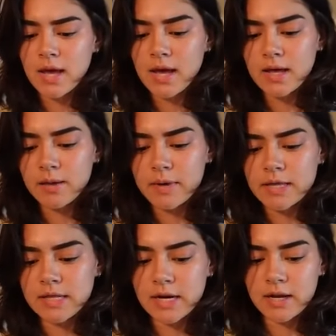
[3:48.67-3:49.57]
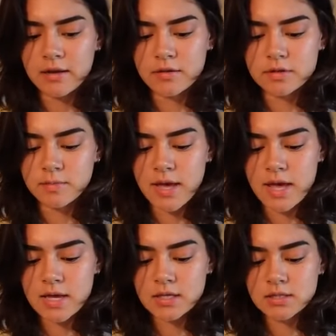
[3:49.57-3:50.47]
And then I have some
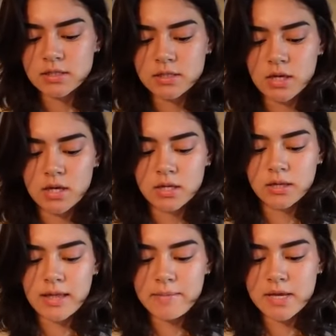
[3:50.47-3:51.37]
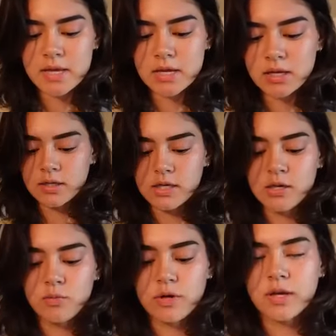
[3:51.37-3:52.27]
eggs, lemon, a
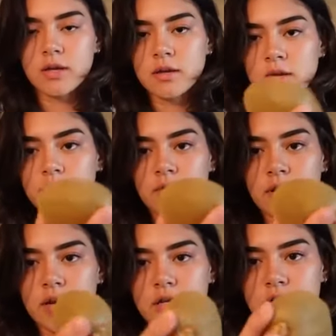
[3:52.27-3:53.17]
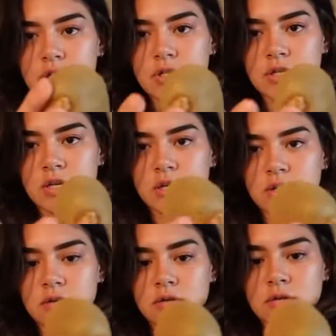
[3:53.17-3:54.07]
kiwi, a very interesting,
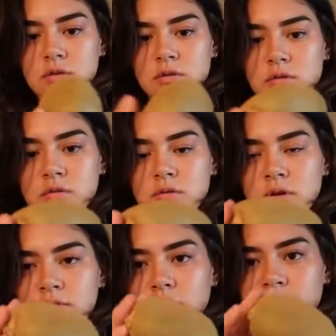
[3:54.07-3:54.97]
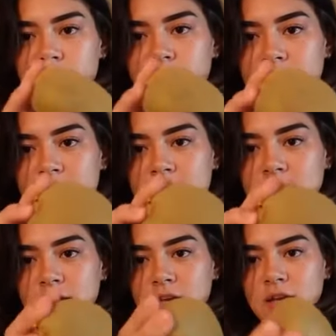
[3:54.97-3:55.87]
very flat
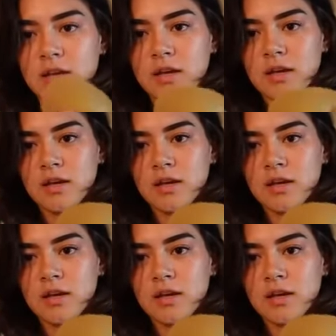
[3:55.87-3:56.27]
looking